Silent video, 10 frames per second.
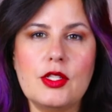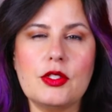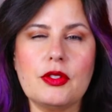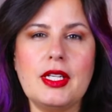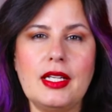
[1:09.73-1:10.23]

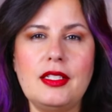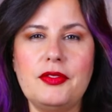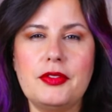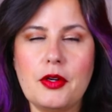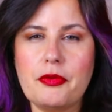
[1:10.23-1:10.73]
So it kind
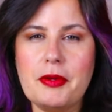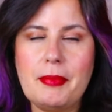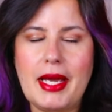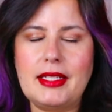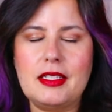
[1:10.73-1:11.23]
of
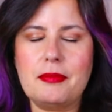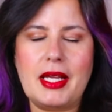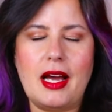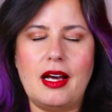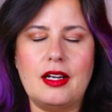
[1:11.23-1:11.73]
reminded
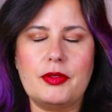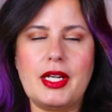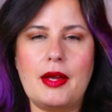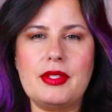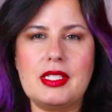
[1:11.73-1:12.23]
me of
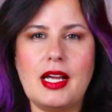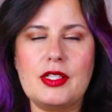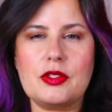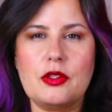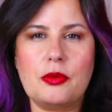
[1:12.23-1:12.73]
when I was in high
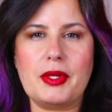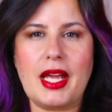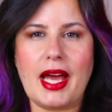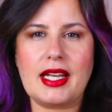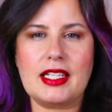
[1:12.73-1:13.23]
school, we
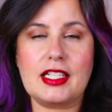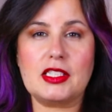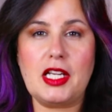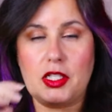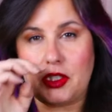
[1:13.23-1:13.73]
had an
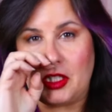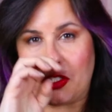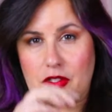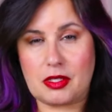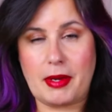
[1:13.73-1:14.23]
exchange
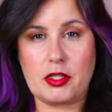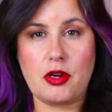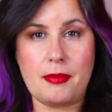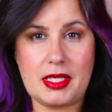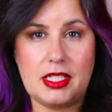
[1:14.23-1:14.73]
teacher. So my
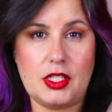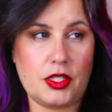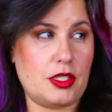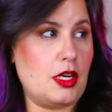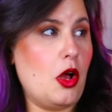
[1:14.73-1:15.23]
drama
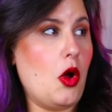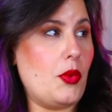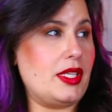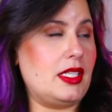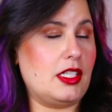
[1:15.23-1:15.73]
teacher
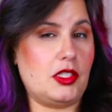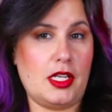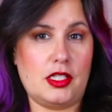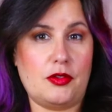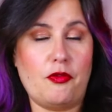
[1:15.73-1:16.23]
was an
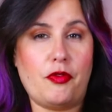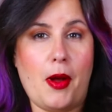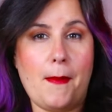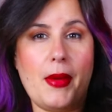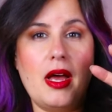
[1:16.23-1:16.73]
exchange
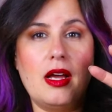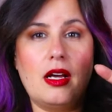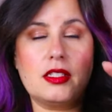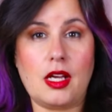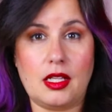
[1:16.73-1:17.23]
from
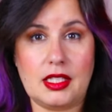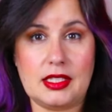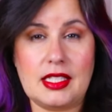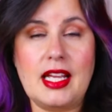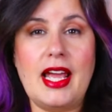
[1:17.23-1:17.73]

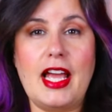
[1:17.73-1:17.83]
Scotland.